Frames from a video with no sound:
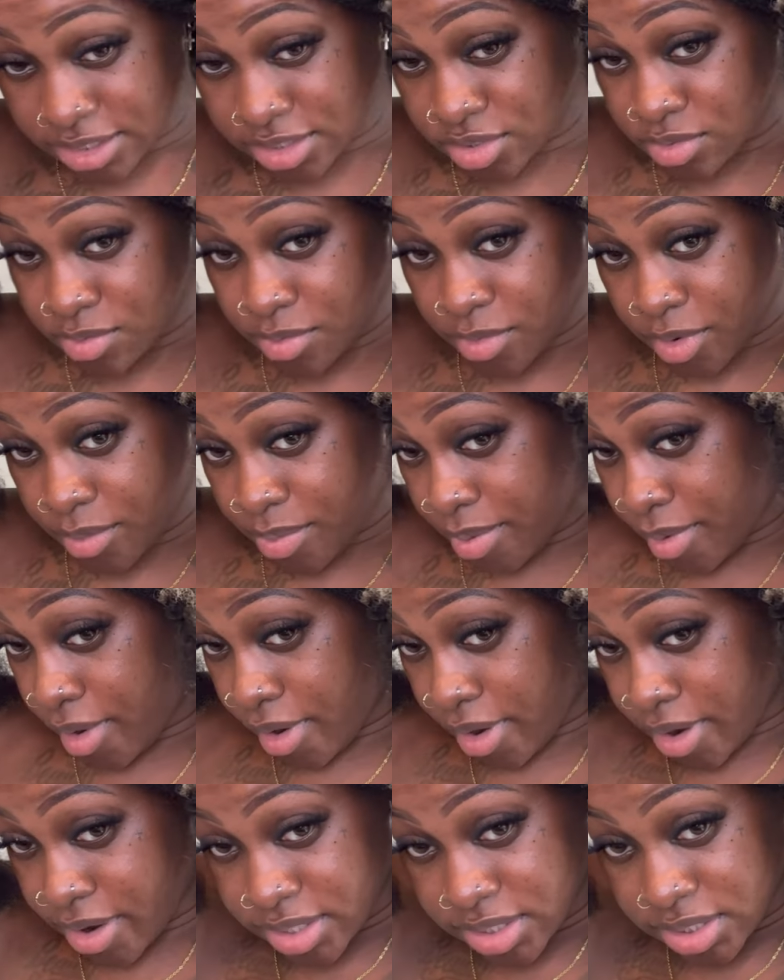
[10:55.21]
two more
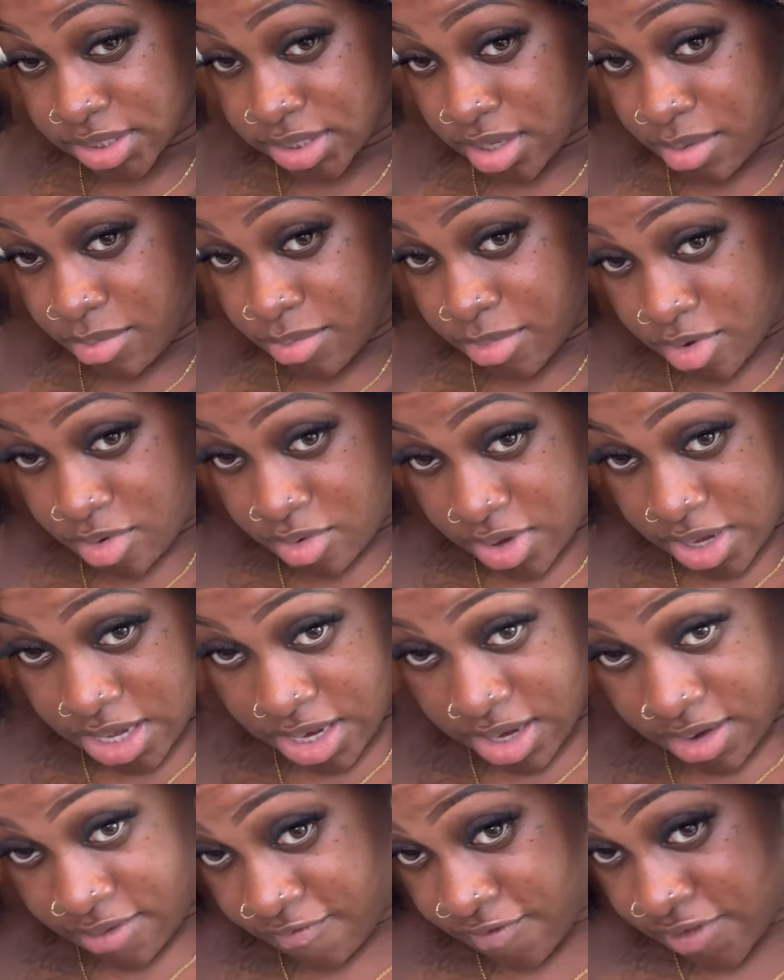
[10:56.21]
parts. I'm gonna go
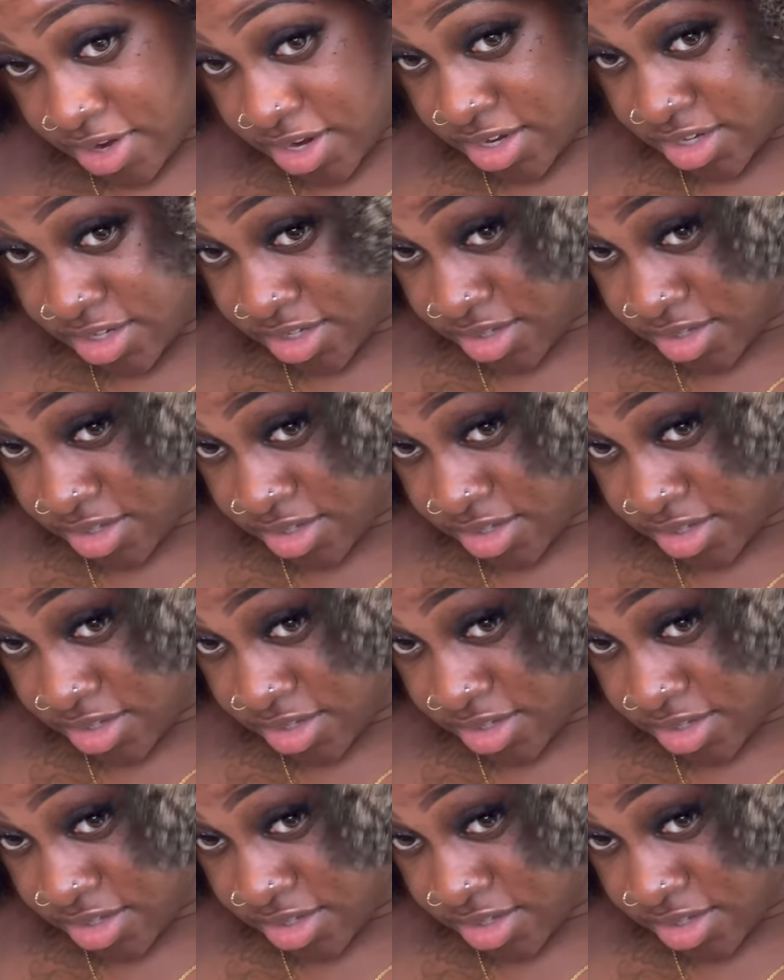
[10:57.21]
ahead and finish